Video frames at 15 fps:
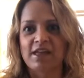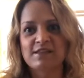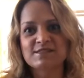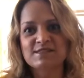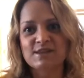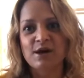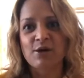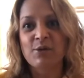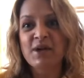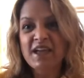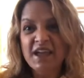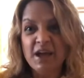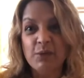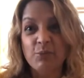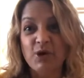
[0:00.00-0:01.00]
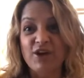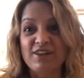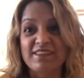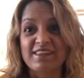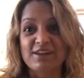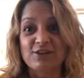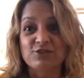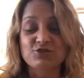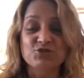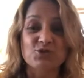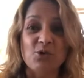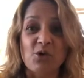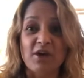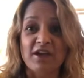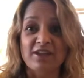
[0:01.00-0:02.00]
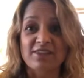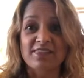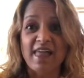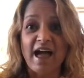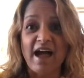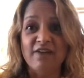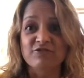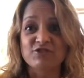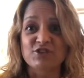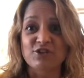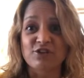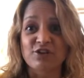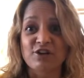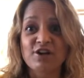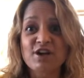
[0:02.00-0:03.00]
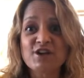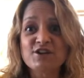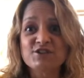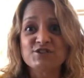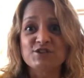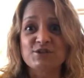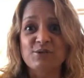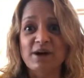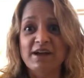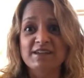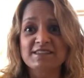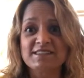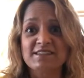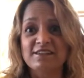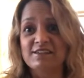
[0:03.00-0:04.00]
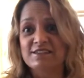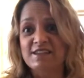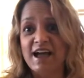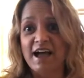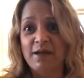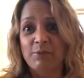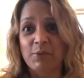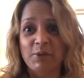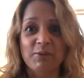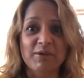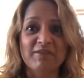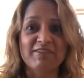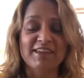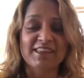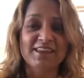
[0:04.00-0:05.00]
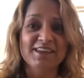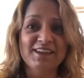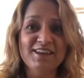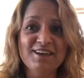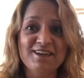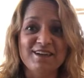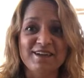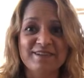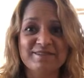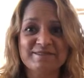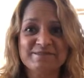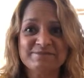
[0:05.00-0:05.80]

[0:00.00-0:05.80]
And so it brought a little joy and laughter to us in a time when we really needed it.